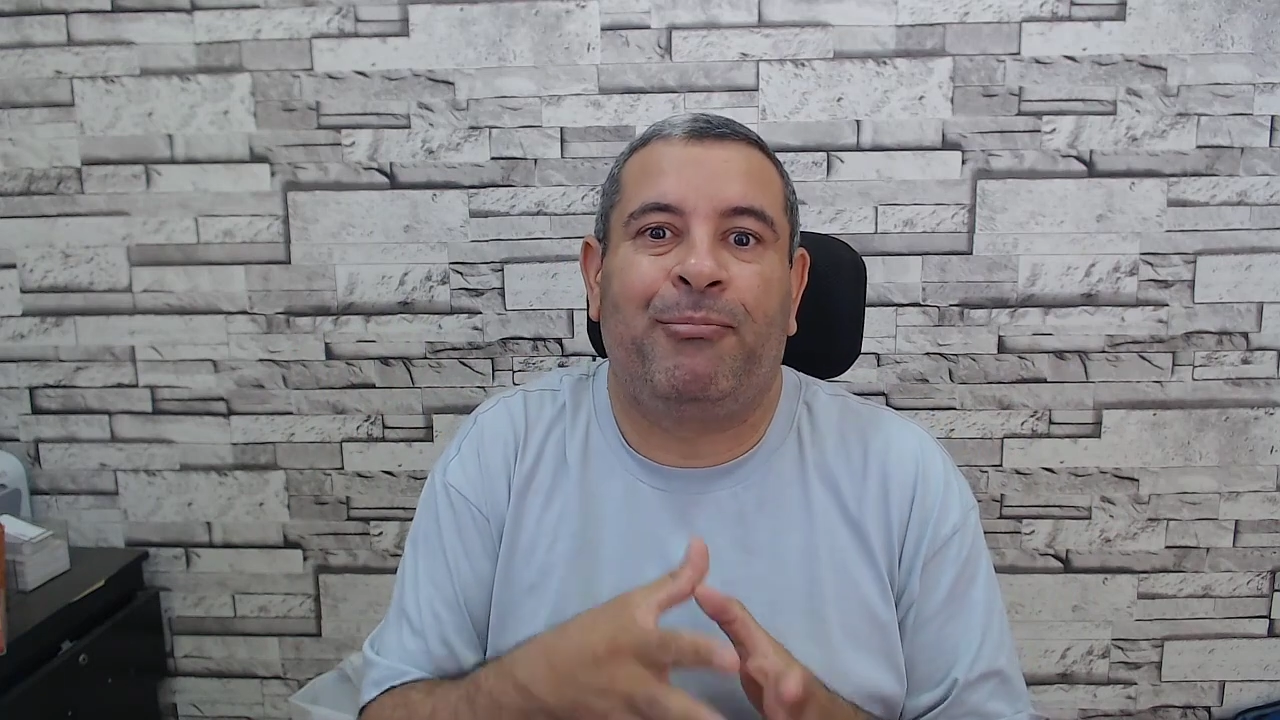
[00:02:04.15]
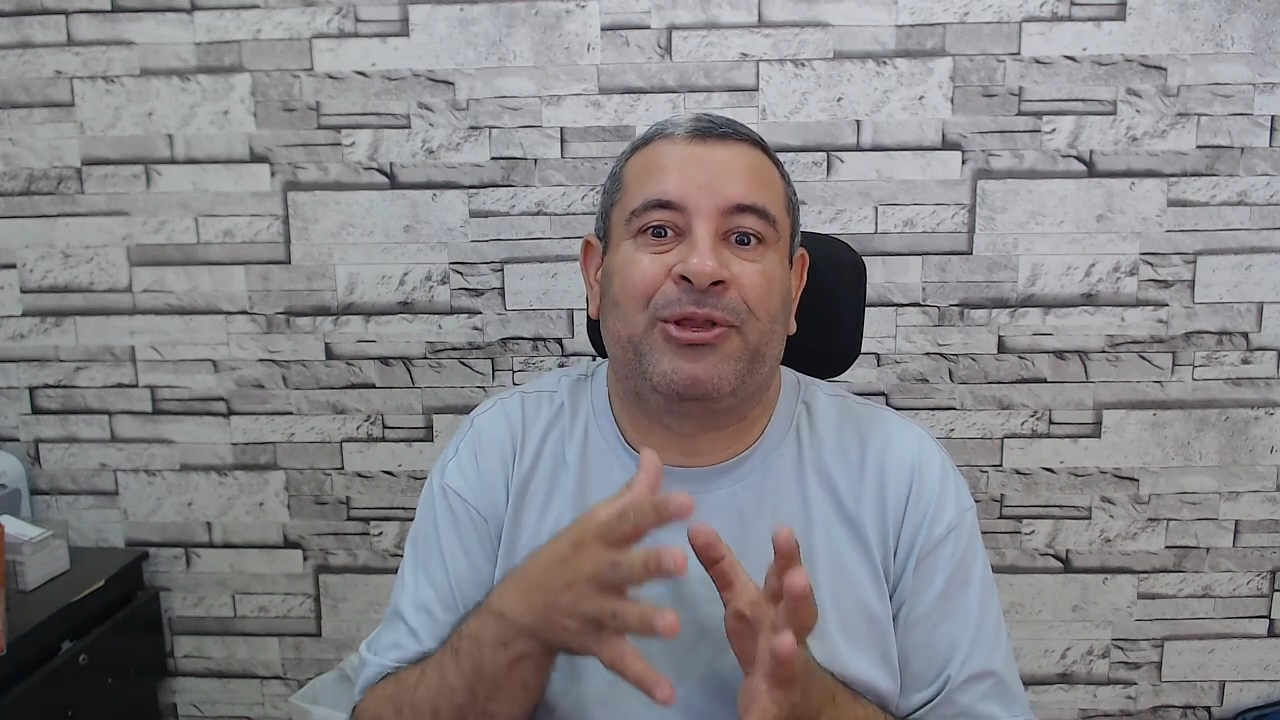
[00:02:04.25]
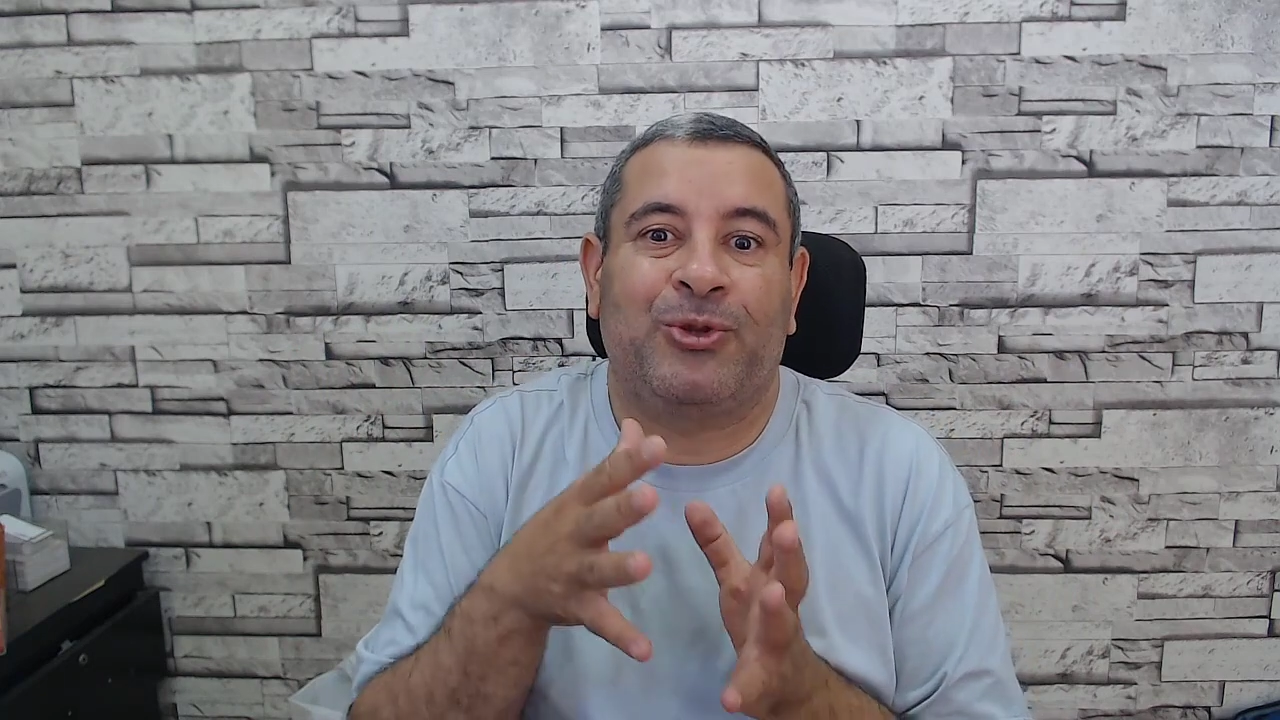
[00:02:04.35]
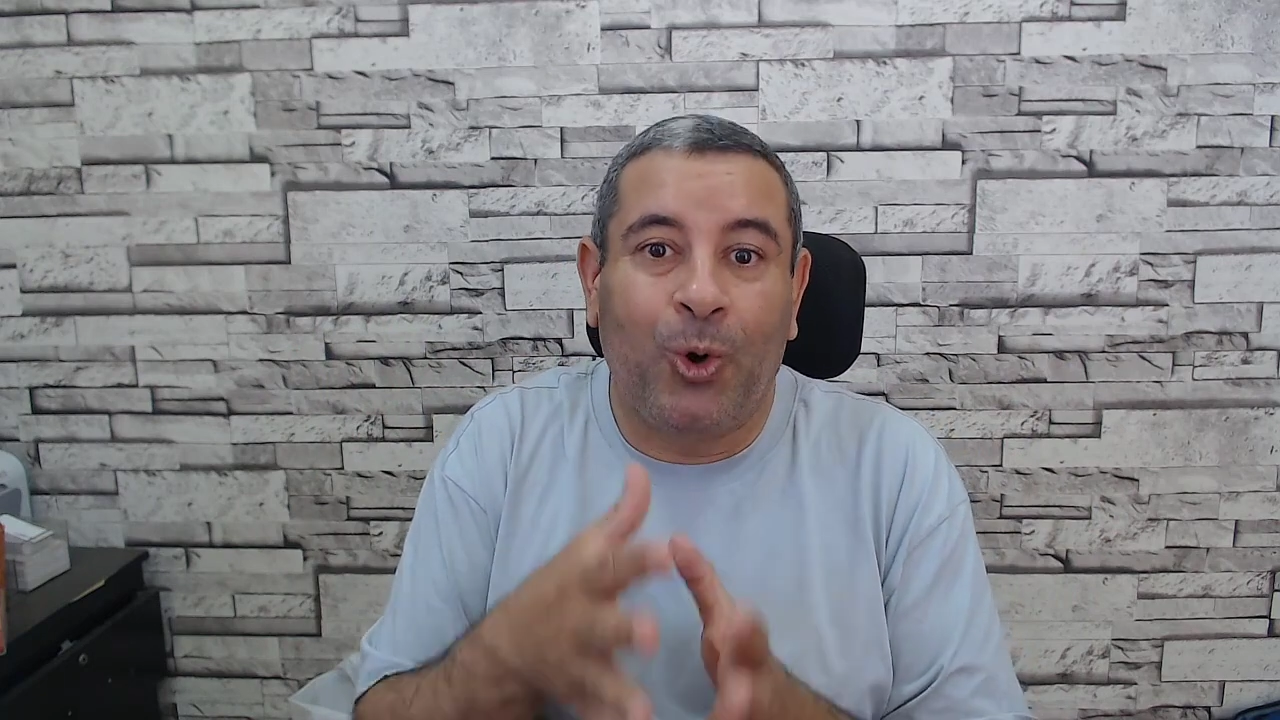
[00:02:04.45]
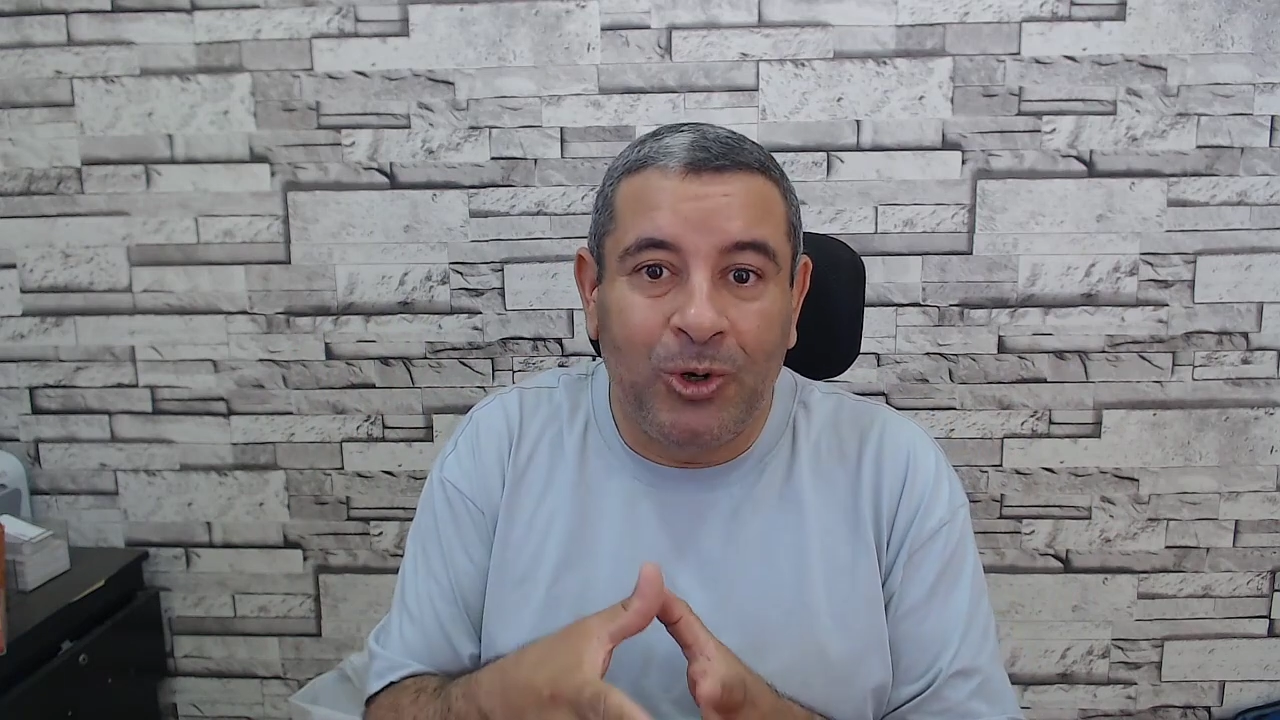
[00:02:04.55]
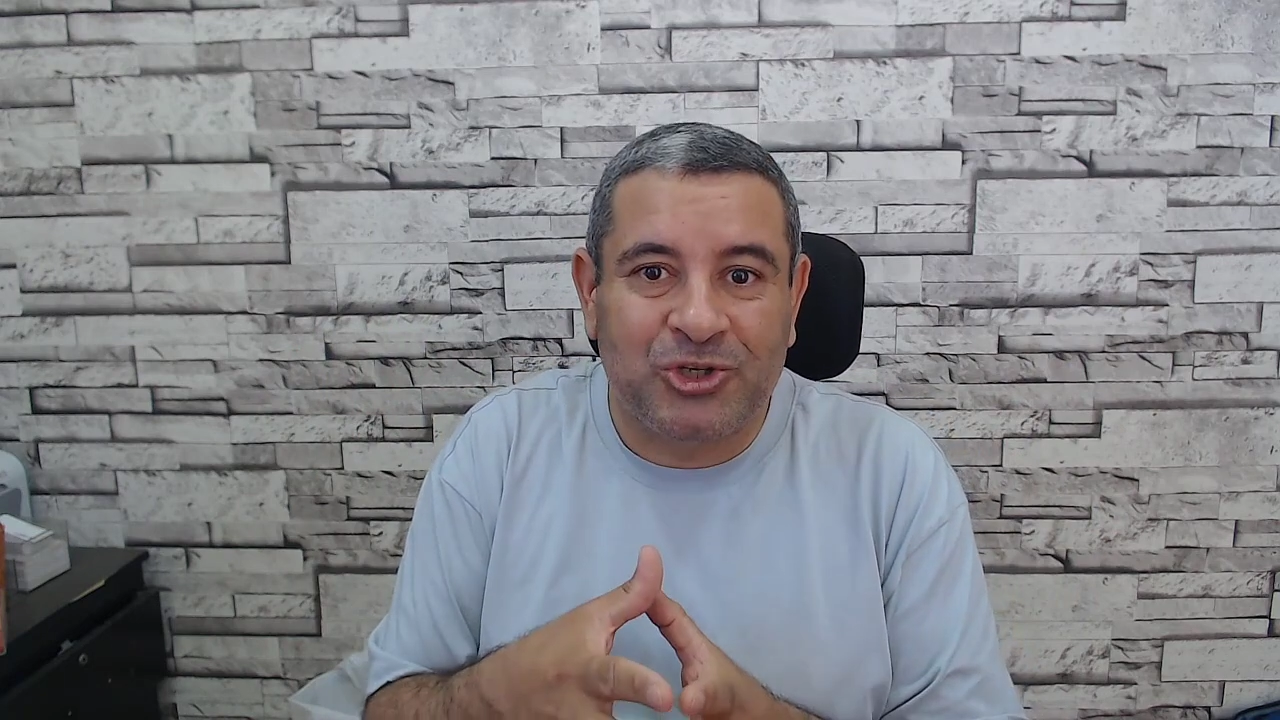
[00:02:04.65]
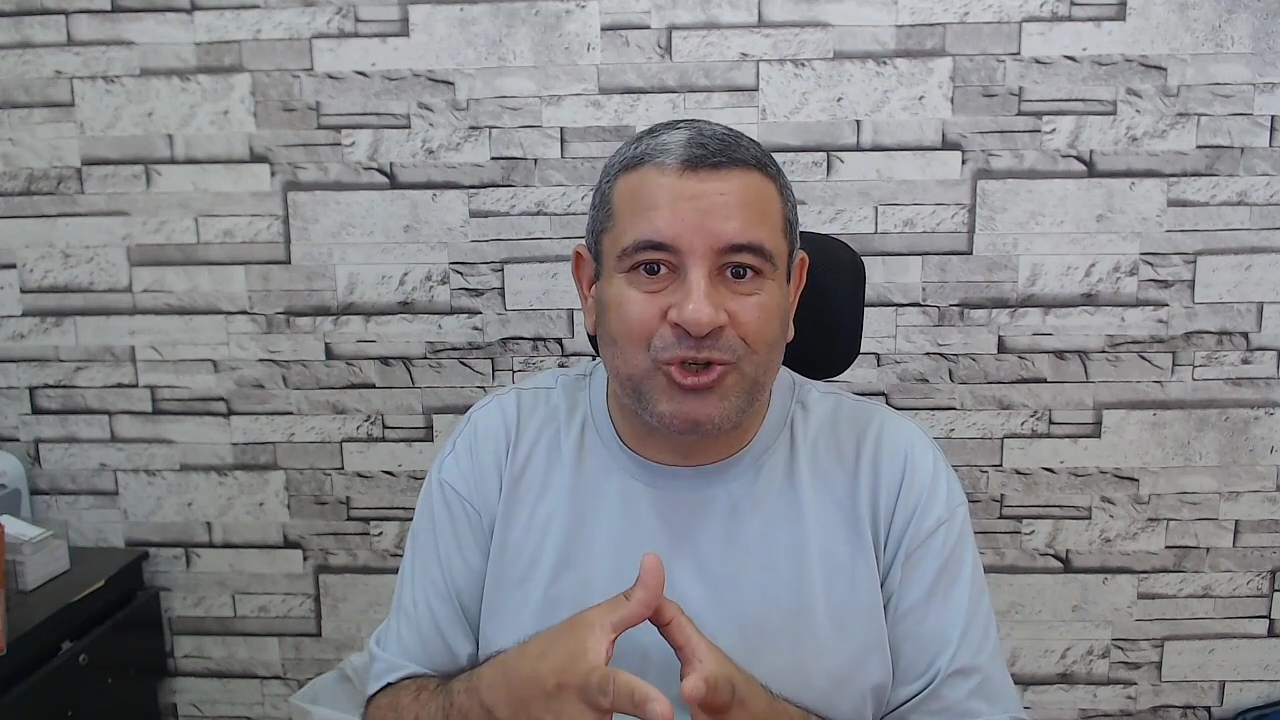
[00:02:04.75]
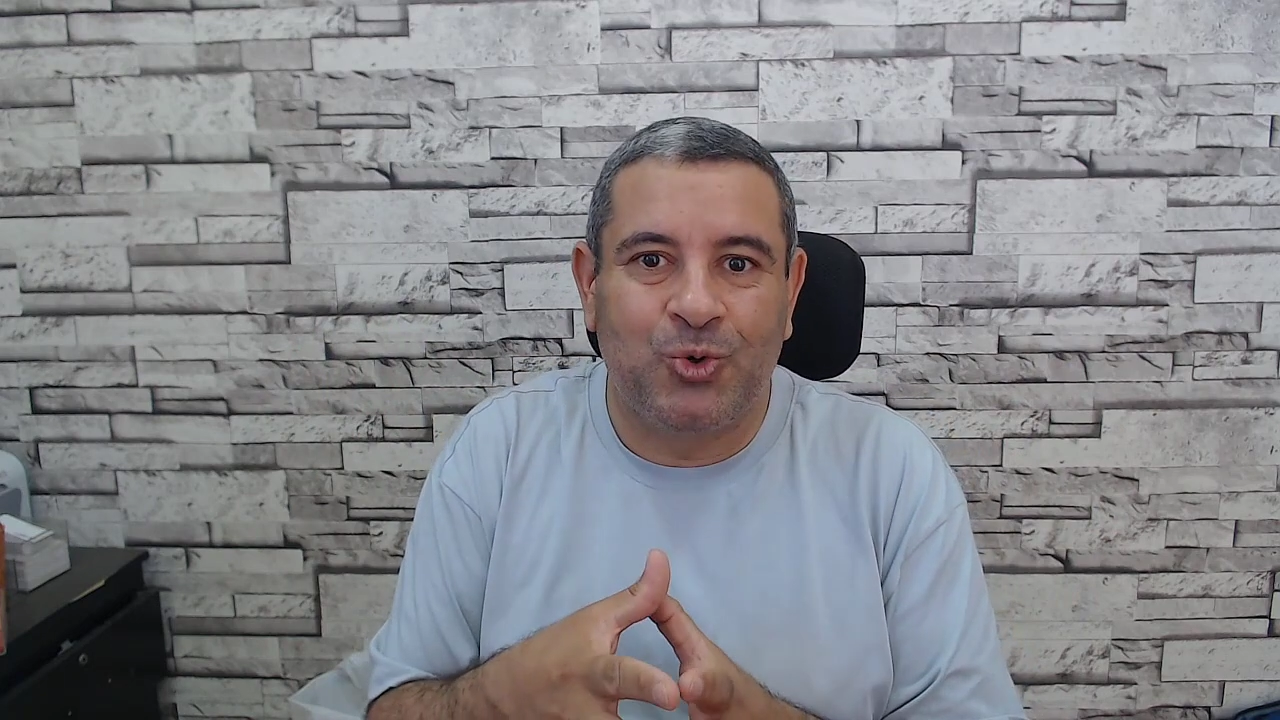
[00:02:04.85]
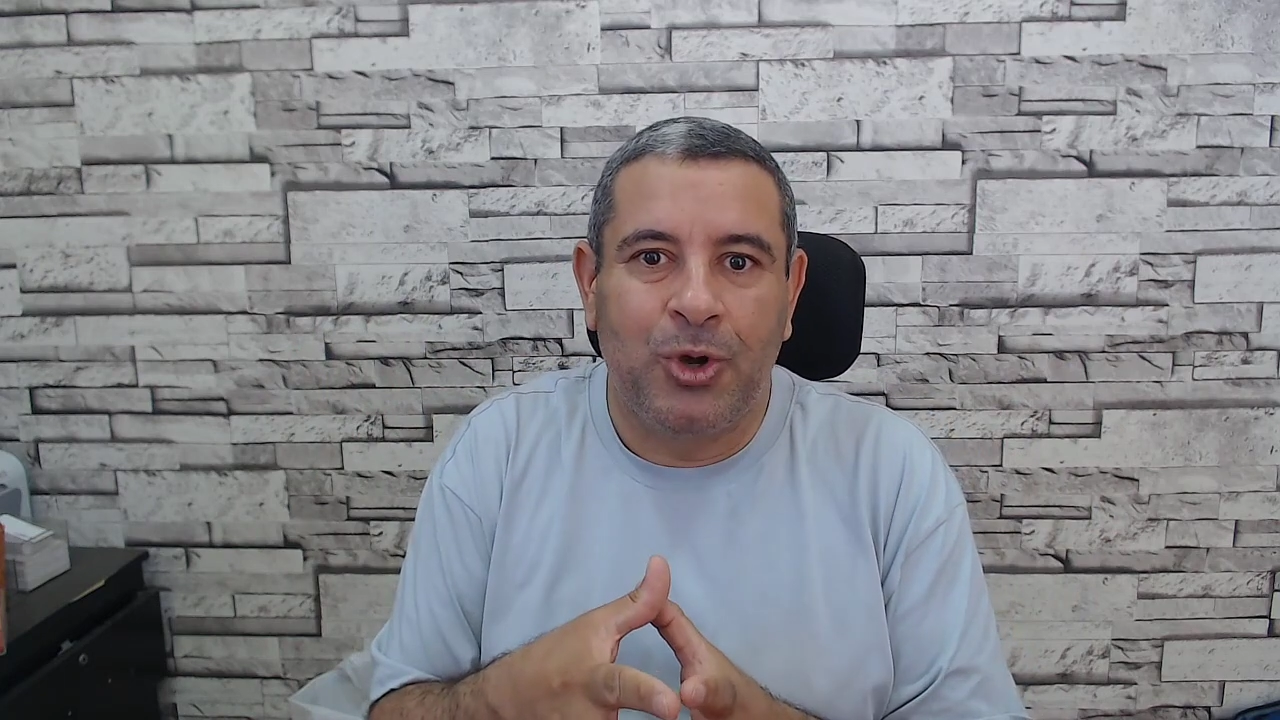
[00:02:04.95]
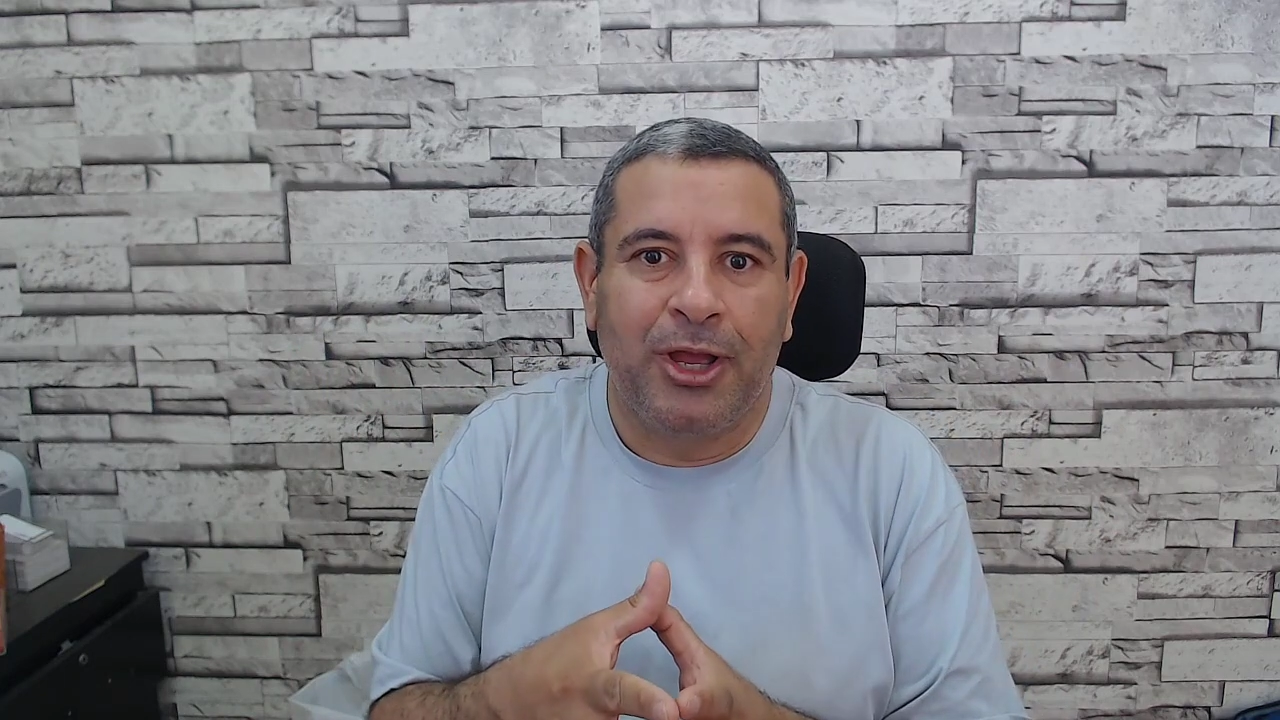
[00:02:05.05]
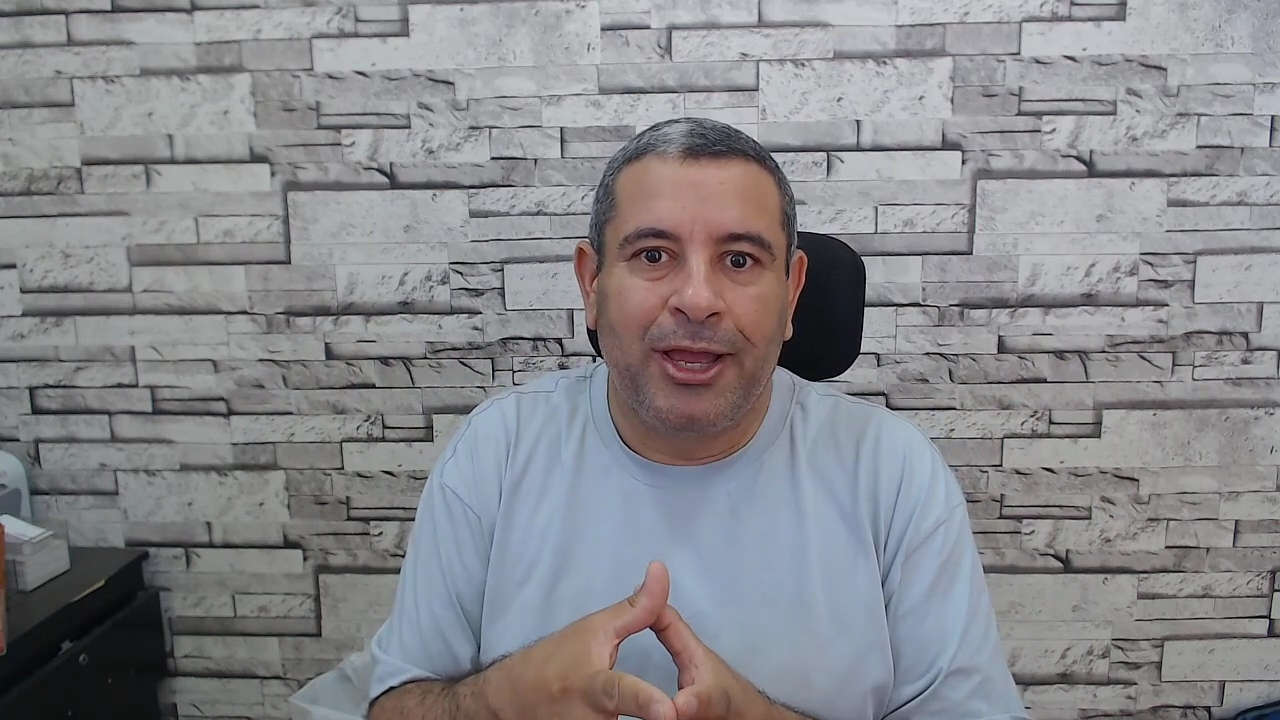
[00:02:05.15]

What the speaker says: but also